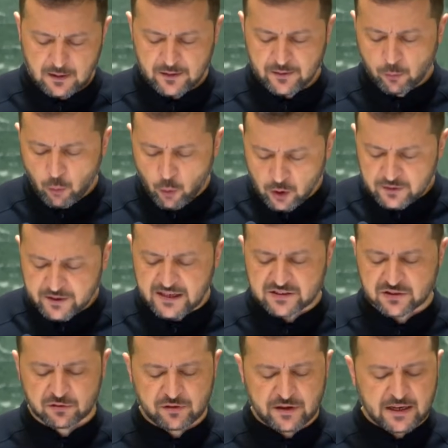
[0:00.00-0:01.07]
And the world
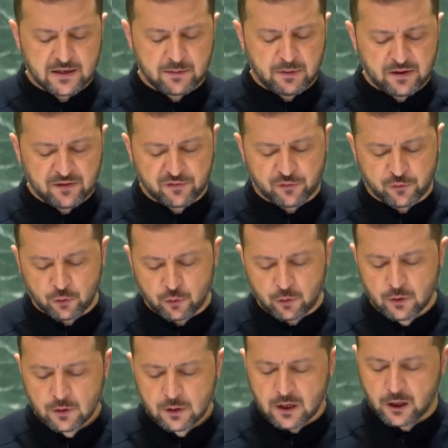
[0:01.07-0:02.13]
has already been
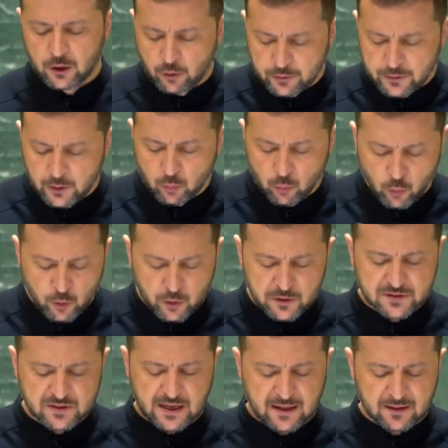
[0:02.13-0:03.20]
through colonial
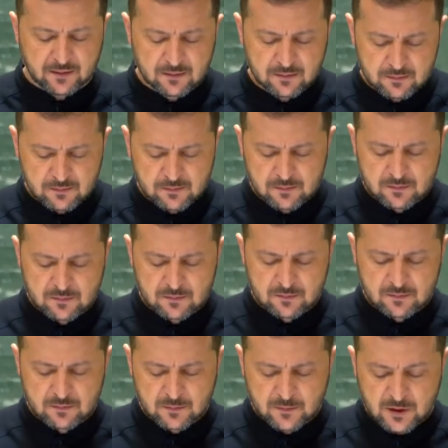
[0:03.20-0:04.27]
wars and
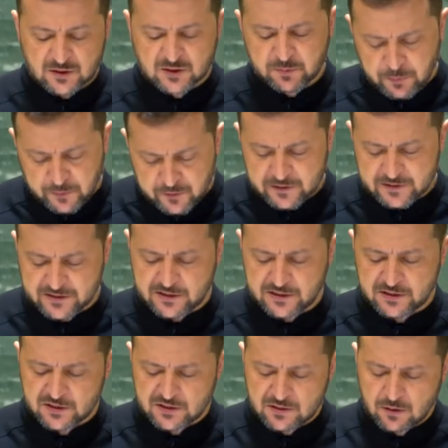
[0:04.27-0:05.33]

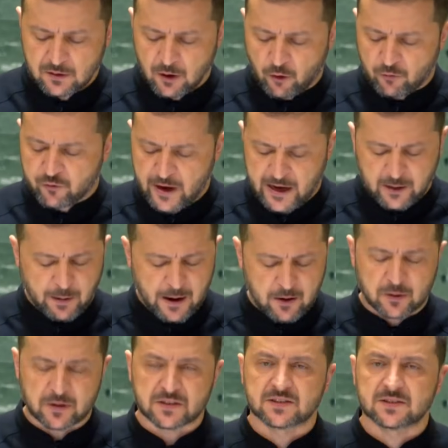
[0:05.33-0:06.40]
conspiracies of great
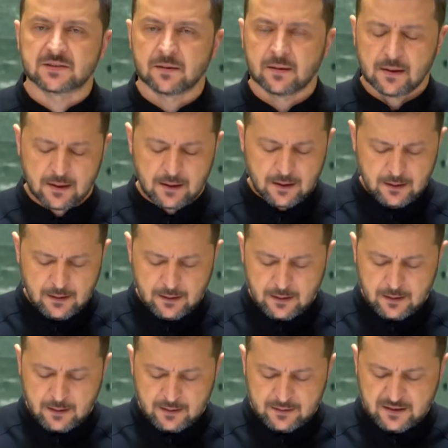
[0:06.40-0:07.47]
powers
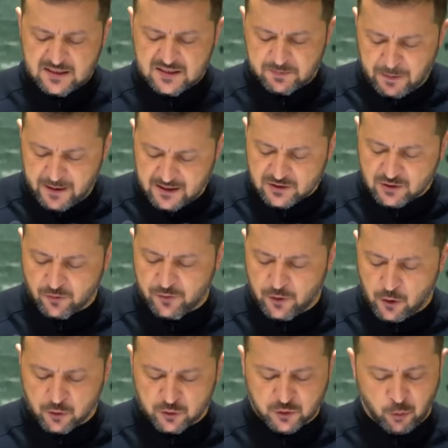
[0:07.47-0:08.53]
at the expense of
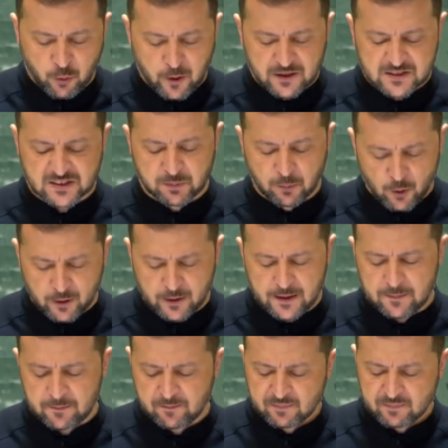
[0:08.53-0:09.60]
those who are
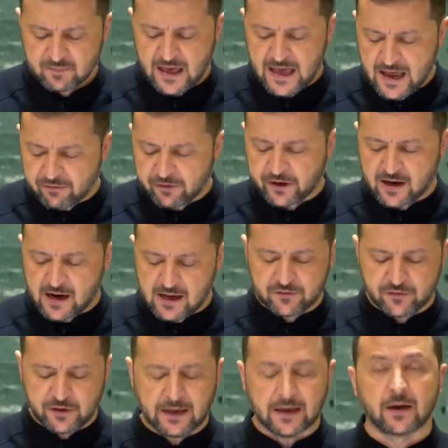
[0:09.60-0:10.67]
smaller. Every
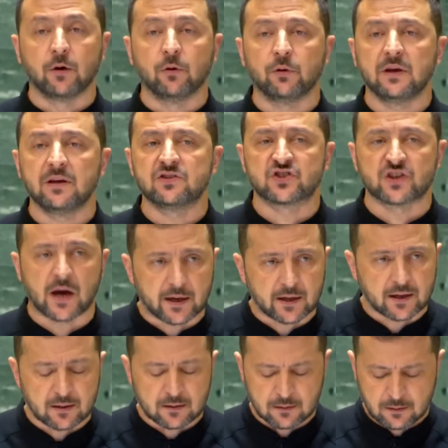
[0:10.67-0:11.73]
country, including
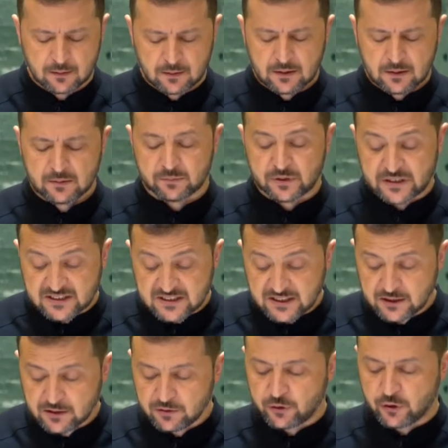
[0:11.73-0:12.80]
China,
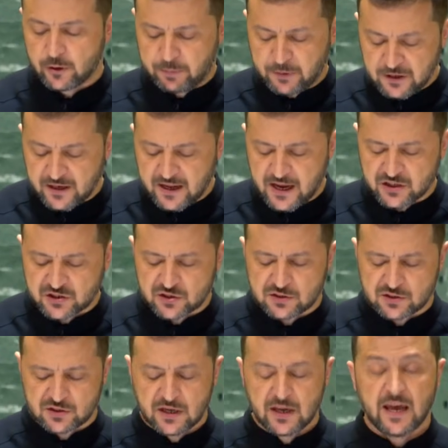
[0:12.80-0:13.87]
Brazil, European
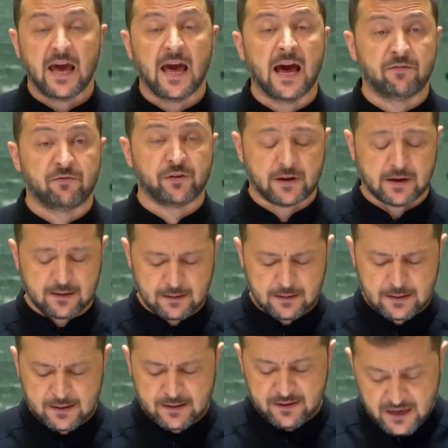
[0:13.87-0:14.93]
nations,
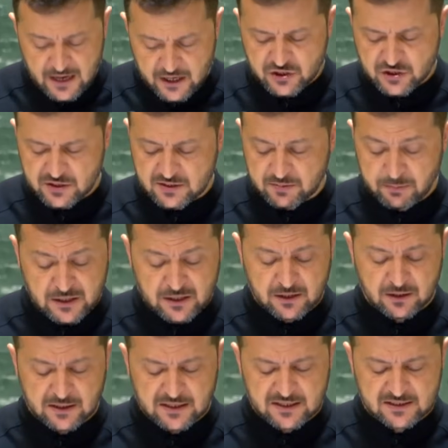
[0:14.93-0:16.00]
African nations,
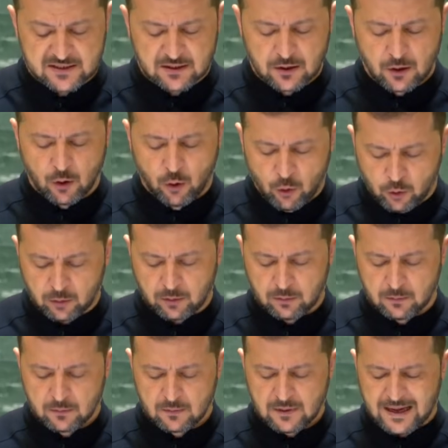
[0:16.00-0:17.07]
Middle East,
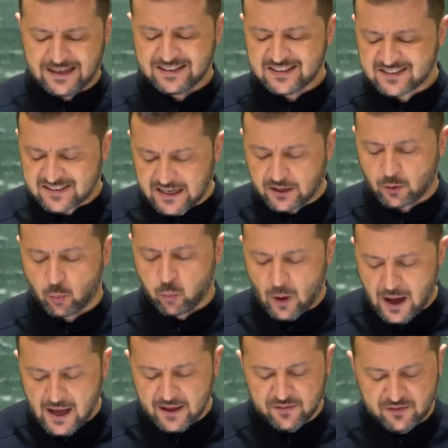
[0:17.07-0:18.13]
all understand
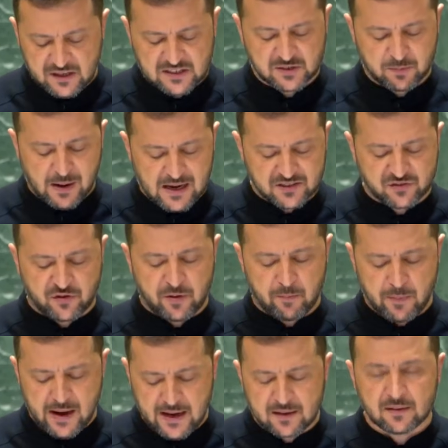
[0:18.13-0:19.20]
why this must
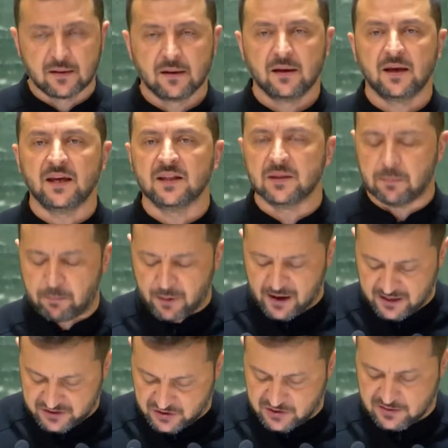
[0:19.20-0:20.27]
remain in the
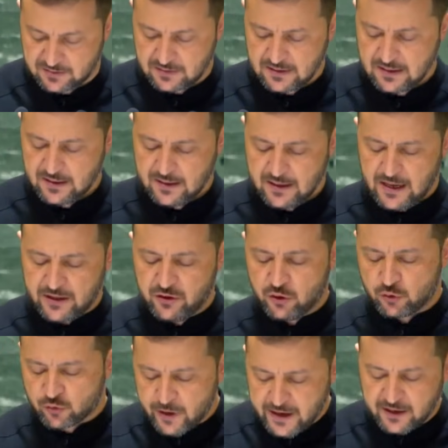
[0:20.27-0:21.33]
past. And
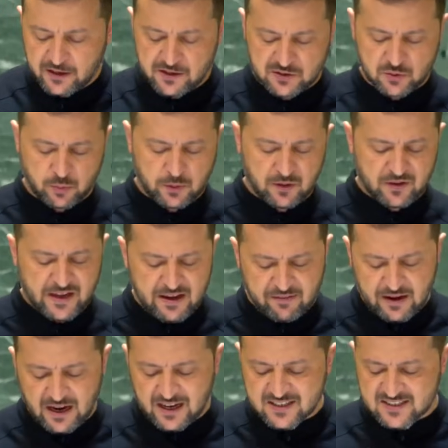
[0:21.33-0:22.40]
Ukrainians will
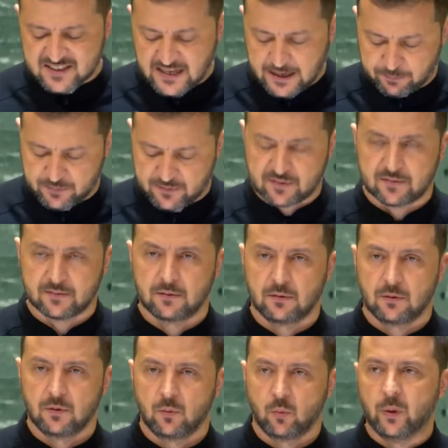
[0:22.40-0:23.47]
never accept
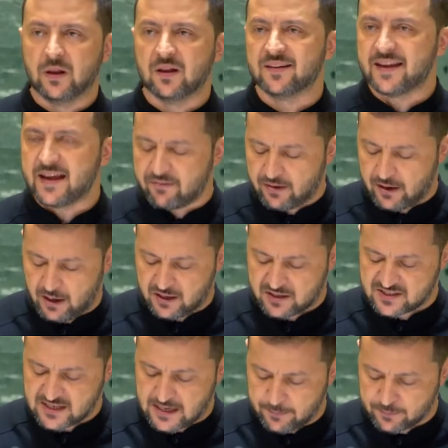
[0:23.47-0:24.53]

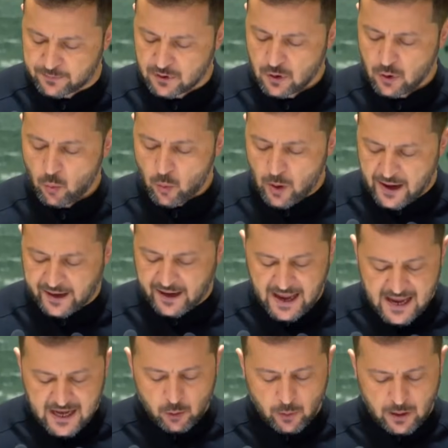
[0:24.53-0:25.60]
why
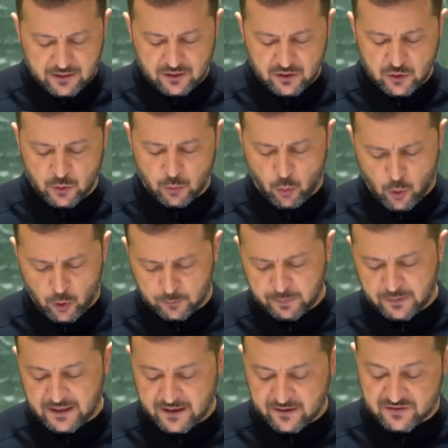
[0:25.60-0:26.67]
anyone in the
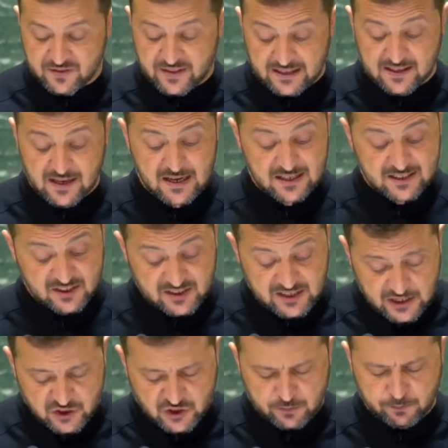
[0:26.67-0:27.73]
world believes that
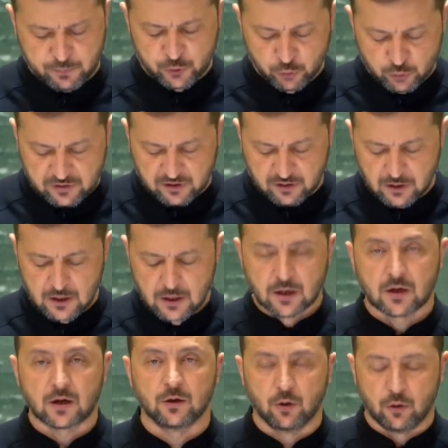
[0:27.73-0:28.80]
such a brutal
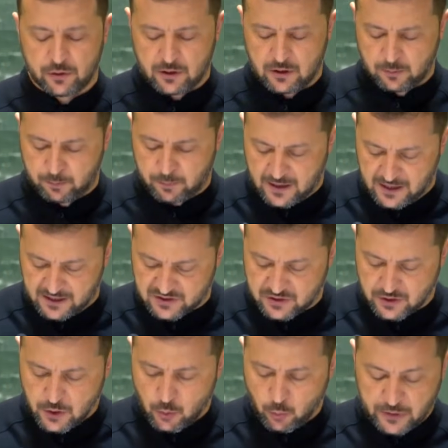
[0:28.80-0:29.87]
colonial
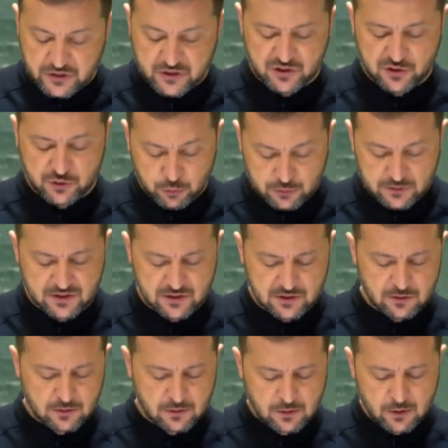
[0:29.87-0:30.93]
past, which
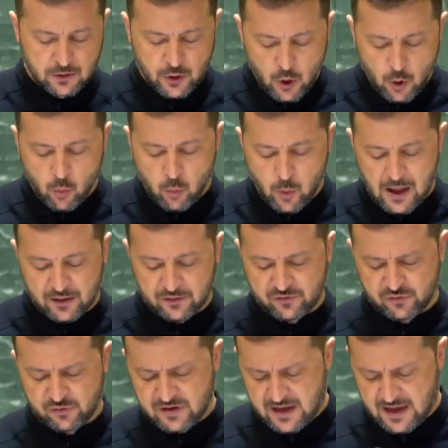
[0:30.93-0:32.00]
suits no one
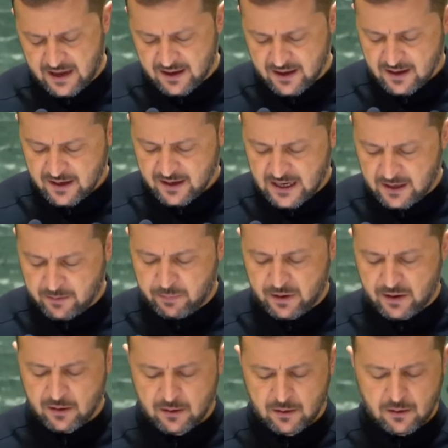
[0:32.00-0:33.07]
today, can
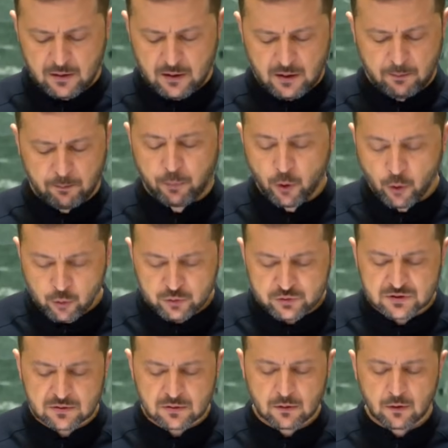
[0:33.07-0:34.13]
be
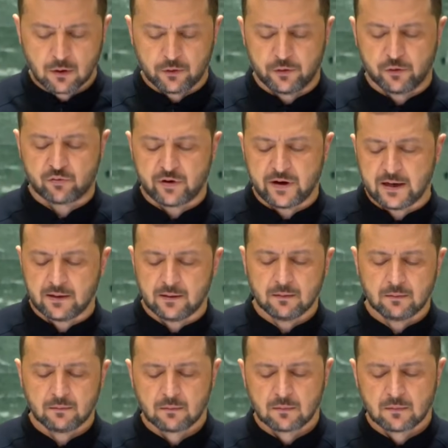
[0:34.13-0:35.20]
imposed on
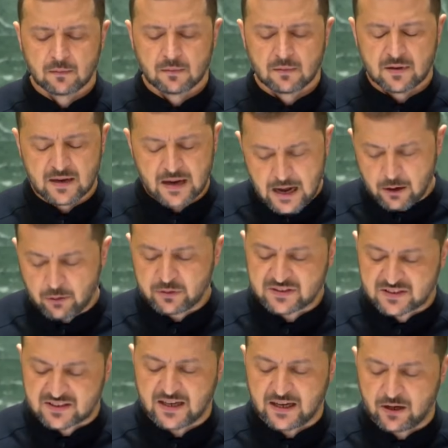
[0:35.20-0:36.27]
Ukraine now
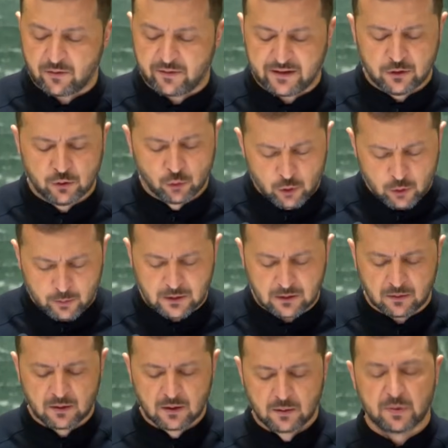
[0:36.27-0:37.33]
instead of a
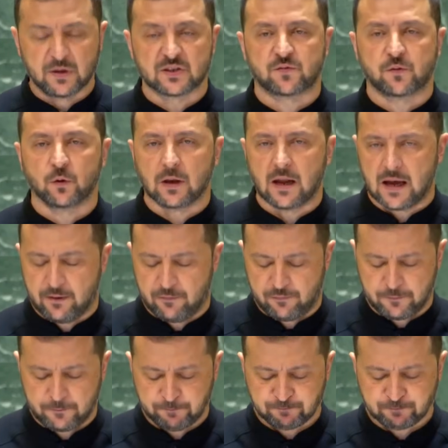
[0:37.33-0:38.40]
normal, peaceful life.